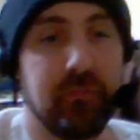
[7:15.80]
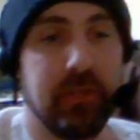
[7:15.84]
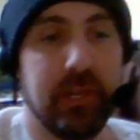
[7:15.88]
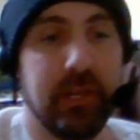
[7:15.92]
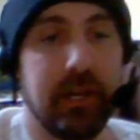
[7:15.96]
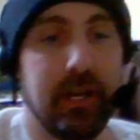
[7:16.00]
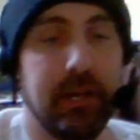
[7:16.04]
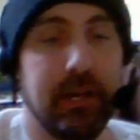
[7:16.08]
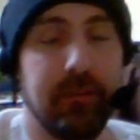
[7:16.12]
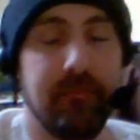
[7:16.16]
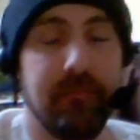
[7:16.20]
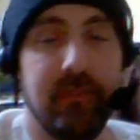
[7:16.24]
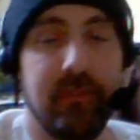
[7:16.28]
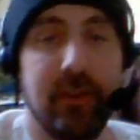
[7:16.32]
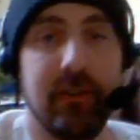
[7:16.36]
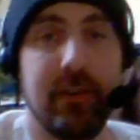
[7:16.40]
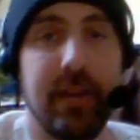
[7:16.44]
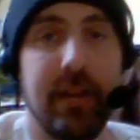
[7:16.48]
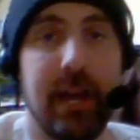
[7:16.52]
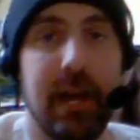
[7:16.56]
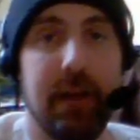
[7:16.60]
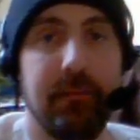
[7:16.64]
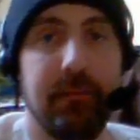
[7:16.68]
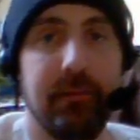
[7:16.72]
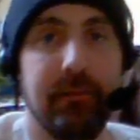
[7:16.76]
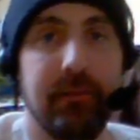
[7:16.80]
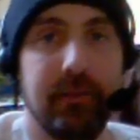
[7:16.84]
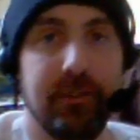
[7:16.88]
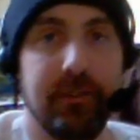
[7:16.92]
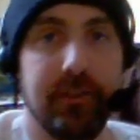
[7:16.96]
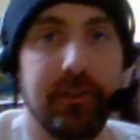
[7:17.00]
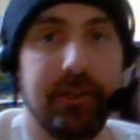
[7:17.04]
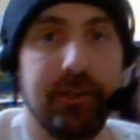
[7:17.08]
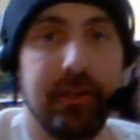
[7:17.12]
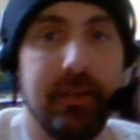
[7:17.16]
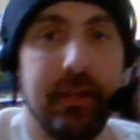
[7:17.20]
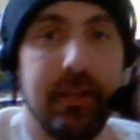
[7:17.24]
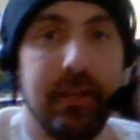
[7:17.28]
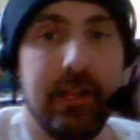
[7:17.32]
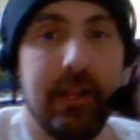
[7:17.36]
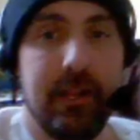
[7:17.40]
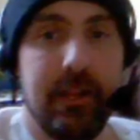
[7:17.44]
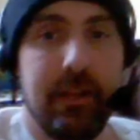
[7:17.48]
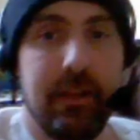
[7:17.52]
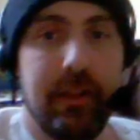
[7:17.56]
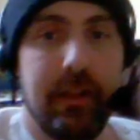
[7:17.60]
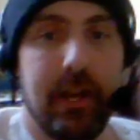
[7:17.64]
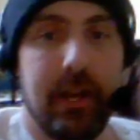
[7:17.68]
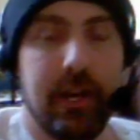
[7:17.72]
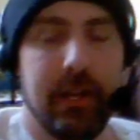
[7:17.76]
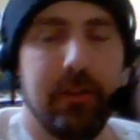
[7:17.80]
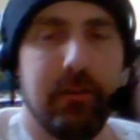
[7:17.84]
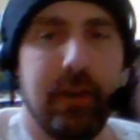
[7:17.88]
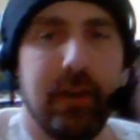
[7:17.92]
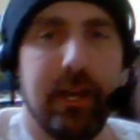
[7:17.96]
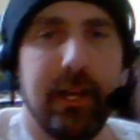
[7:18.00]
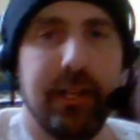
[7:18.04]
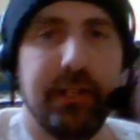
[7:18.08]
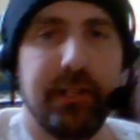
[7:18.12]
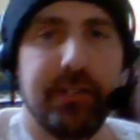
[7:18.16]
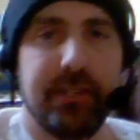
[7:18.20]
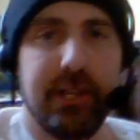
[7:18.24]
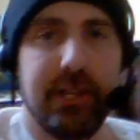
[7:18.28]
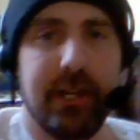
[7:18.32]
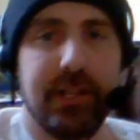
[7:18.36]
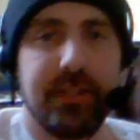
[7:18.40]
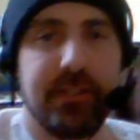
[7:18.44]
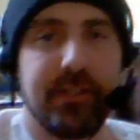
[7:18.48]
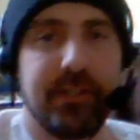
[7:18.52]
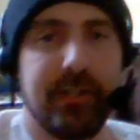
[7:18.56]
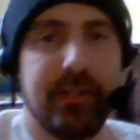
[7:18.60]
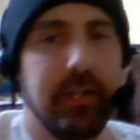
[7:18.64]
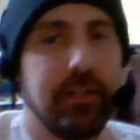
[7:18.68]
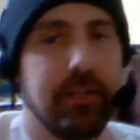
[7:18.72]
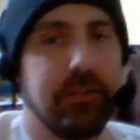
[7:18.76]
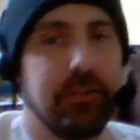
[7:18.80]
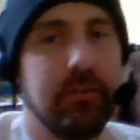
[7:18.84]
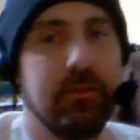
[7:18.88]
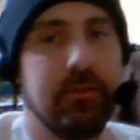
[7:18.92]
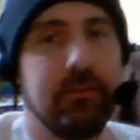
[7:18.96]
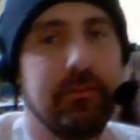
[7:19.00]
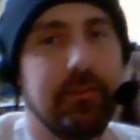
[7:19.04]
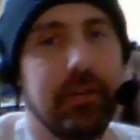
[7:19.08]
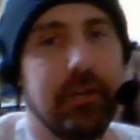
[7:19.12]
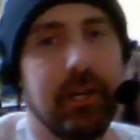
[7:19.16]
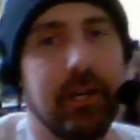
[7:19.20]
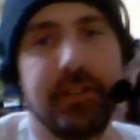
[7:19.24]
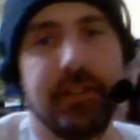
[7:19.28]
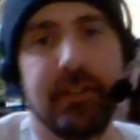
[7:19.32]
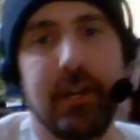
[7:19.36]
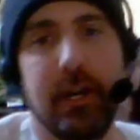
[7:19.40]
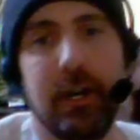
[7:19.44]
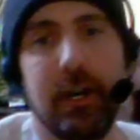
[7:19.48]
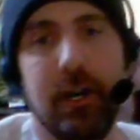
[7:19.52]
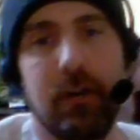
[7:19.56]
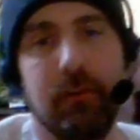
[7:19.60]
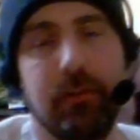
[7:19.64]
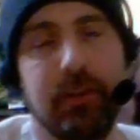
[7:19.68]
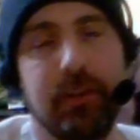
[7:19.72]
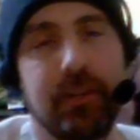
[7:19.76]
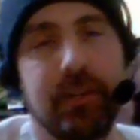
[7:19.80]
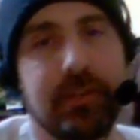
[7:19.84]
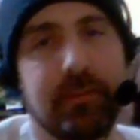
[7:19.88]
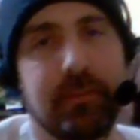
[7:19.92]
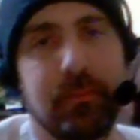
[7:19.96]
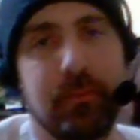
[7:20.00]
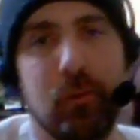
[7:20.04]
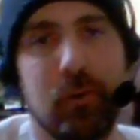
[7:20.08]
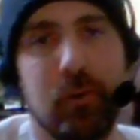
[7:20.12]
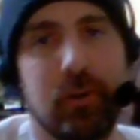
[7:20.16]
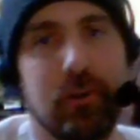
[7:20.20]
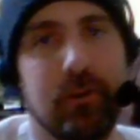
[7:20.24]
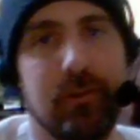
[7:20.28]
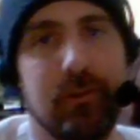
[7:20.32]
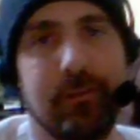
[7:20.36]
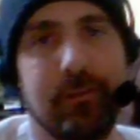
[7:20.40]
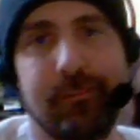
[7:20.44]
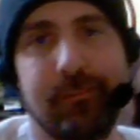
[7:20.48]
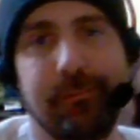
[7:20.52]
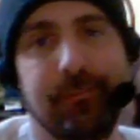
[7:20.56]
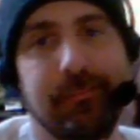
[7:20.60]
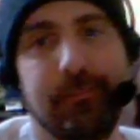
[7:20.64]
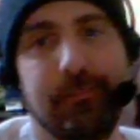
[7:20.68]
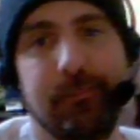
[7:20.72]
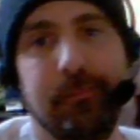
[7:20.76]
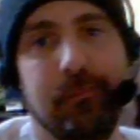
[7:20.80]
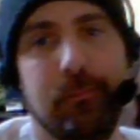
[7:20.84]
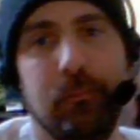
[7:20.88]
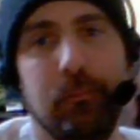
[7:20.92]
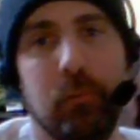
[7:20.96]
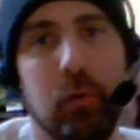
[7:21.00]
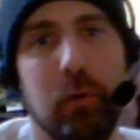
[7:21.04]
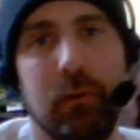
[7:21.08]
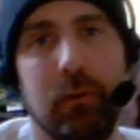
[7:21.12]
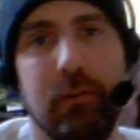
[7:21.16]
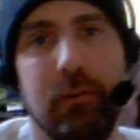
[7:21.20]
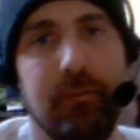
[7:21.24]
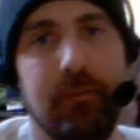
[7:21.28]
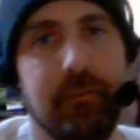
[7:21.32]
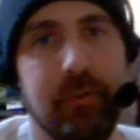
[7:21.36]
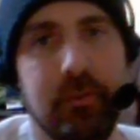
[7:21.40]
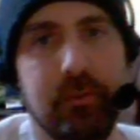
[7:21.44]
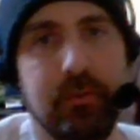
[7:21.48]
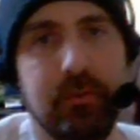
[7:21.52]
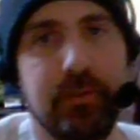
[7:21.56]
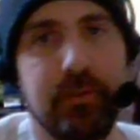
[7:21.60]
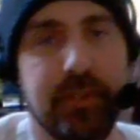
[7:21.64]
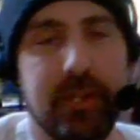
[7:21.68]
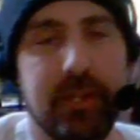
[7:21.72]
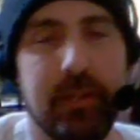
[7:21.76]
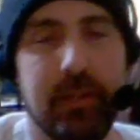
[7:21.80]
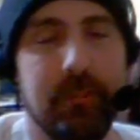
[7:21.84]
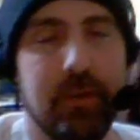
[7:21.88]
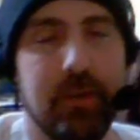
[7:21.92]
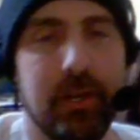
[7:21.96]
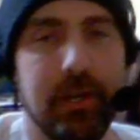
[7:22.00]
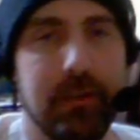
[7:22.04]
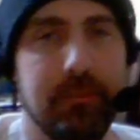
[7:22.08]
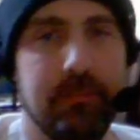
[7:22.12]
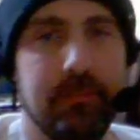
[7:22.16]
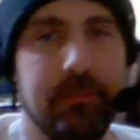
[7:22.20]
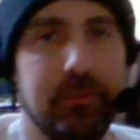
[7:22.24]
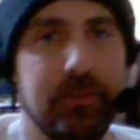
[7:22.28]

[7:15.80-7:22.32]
I'm very happy with it. Anyways, stay tuned. As always, more reviews in the pipe.